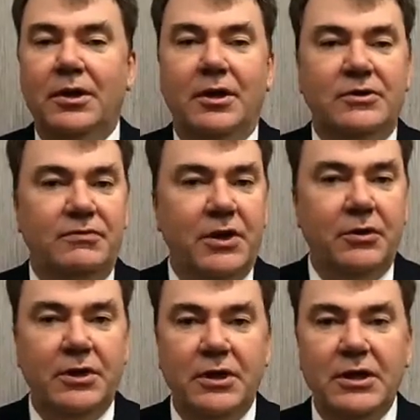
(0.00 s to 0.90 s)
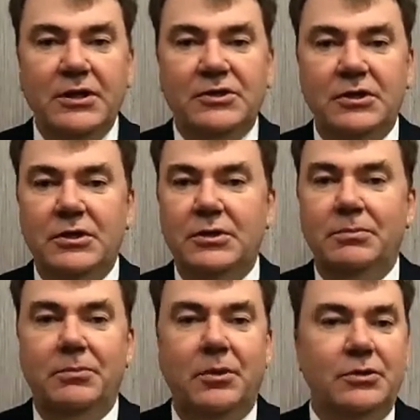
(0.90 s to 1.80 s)
It's very easy.
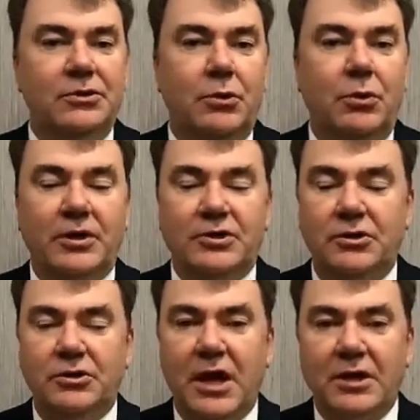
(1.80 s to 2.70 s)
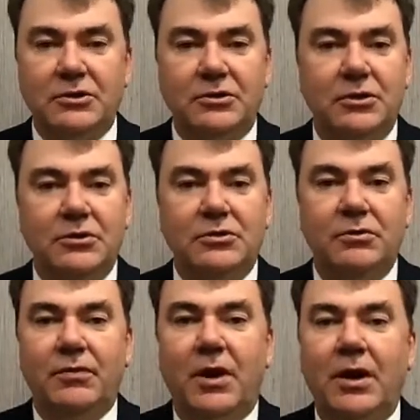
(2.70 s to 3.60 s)
There's no extra tax returns
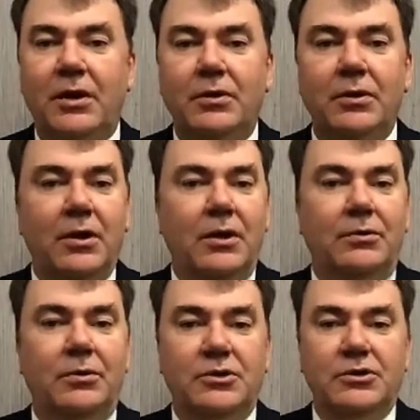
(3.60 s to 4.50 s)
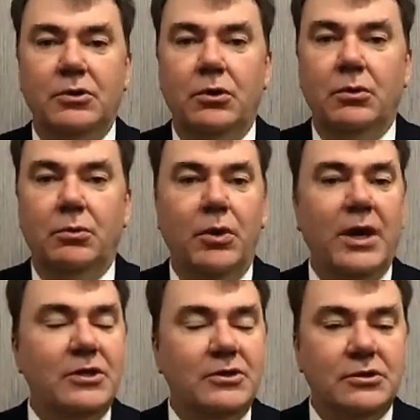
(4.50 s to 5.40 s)
to file. There's no
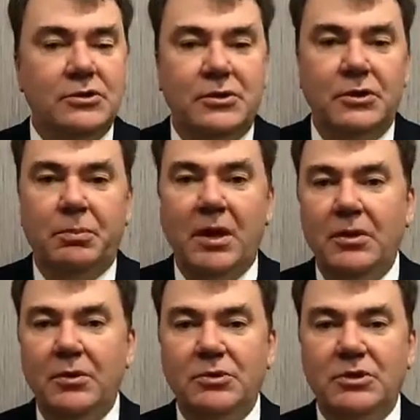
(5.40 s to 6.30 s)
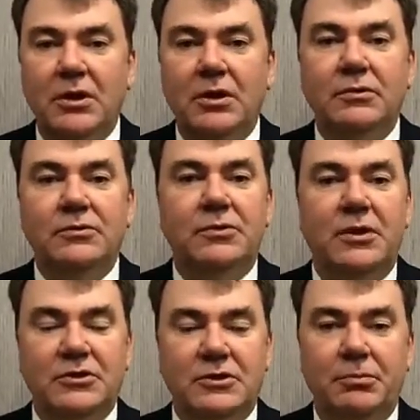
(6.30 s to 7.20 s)
wages to pay themselves.
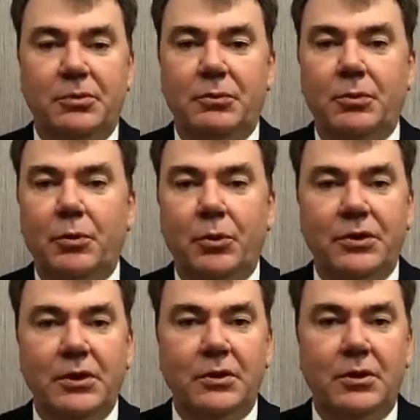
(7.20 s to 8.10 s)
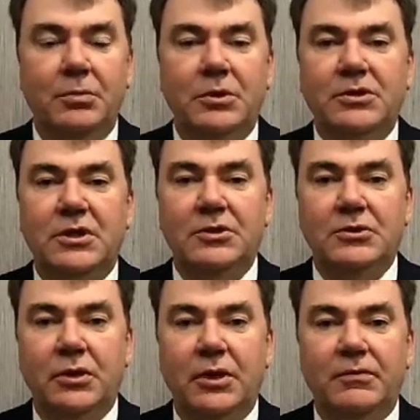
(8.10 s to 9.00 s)
They simply report the income on
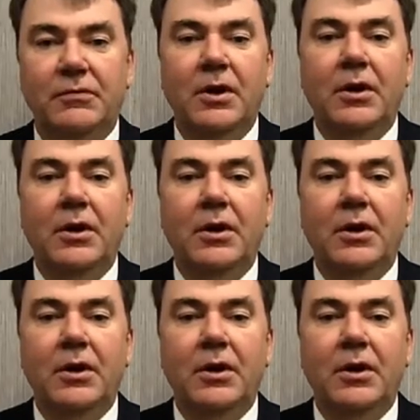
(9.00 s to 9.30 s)
Schedule F.